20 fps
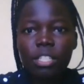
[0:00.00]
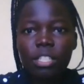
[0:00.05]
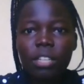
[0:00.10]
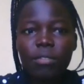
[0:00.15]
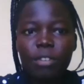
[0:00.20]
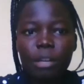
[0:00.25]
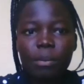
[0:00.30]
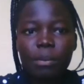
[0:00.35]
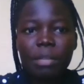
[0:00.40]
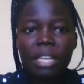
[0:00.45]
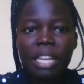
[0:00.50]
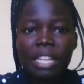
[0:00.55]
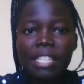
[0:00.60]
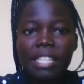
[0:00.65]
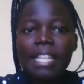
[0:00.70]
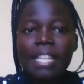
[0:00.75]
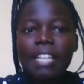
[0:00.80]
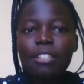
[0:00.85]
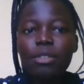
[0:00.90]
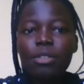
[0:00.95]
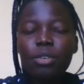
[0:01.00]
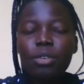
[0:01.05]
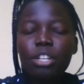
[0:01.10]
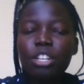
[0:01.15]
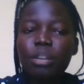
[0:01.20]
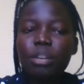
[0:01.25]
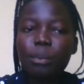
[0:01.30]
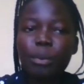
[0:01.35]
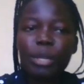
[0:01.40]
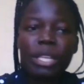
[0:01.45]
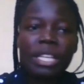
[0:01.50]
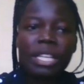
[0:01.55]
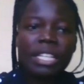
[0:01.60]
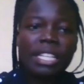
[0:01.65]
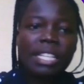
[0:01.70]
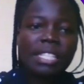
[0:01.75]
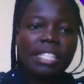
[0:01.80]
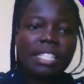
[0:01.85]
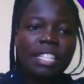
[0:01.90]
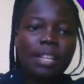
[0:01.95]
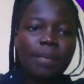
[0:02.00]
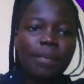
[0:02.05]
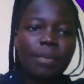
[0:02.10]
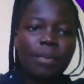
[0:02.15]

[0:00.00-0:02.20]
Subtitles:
from the range that you want, repeating the same,